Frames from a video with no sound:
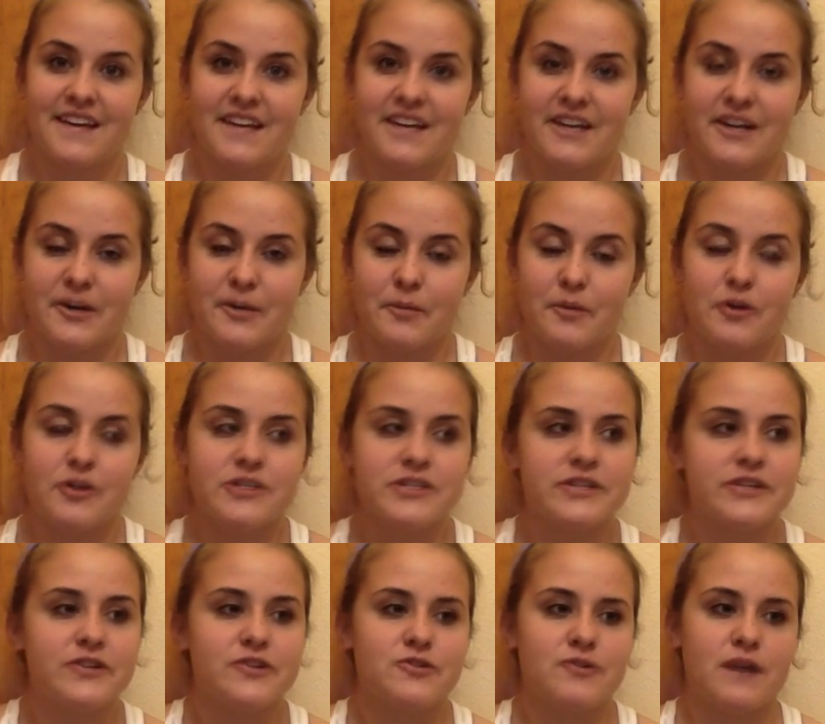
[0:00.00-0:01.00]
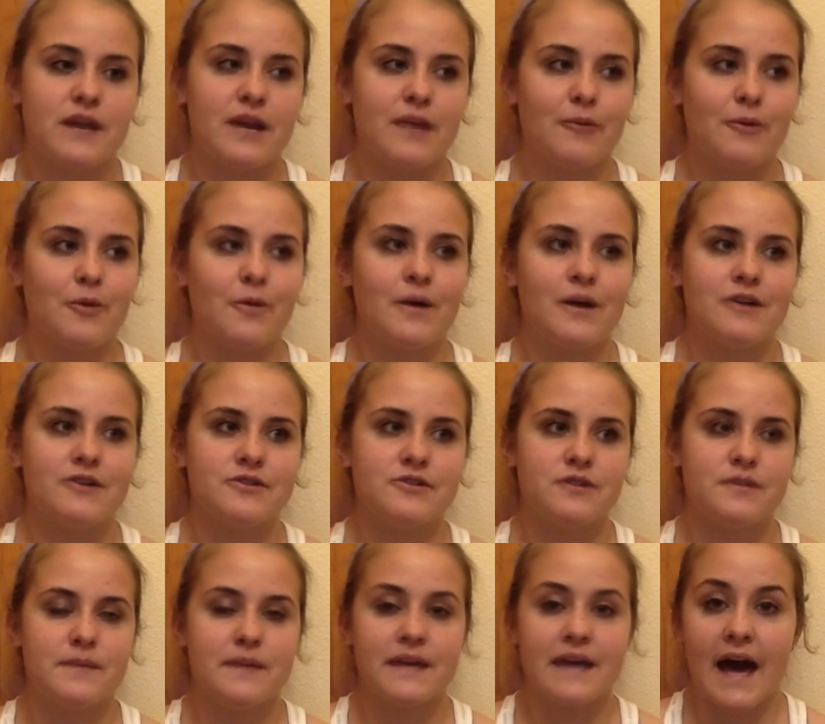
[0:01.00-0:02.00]
You know, personal training requires you
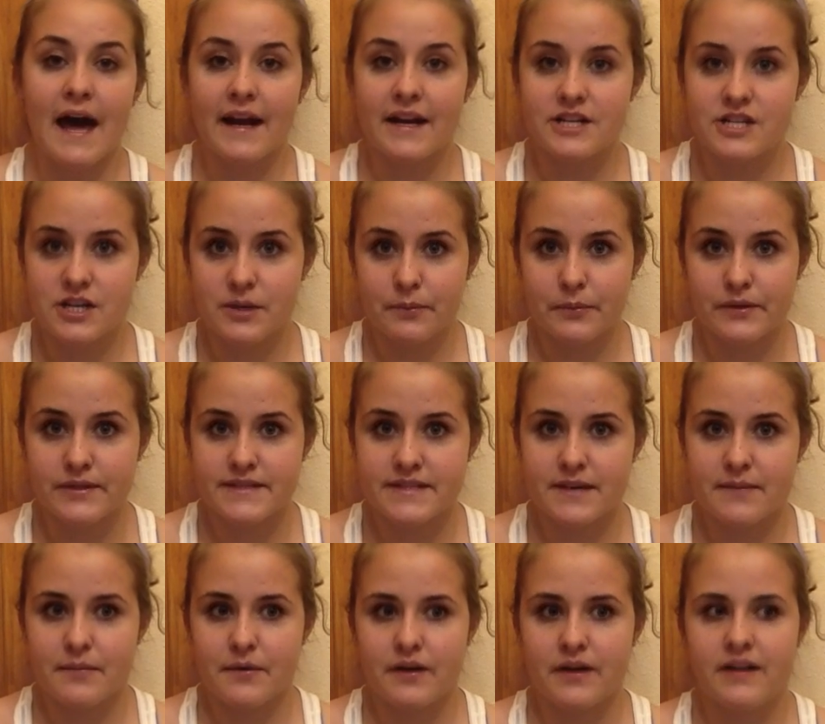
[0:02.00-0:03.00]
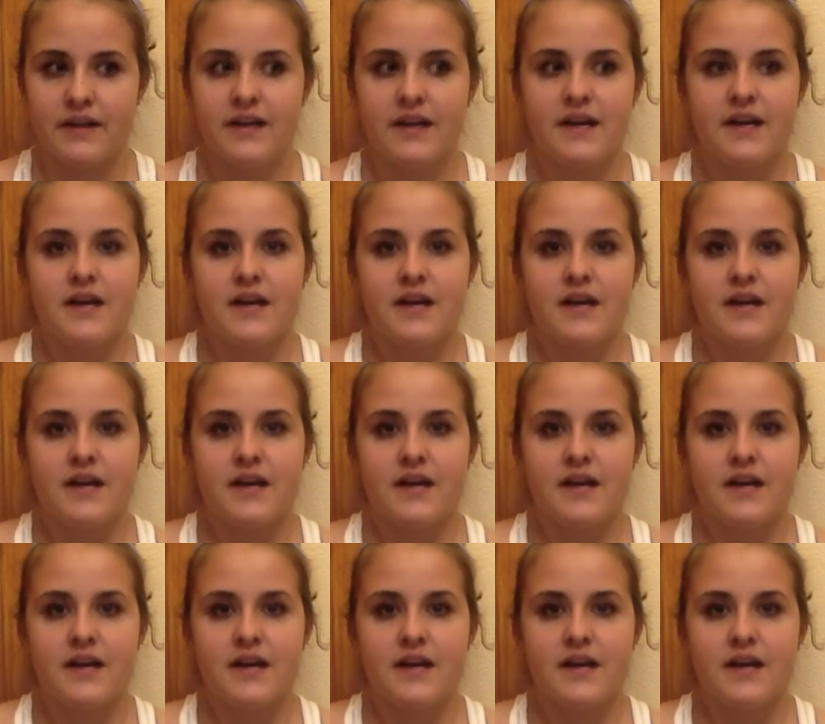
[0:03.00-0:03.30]
to be at a gym with someone.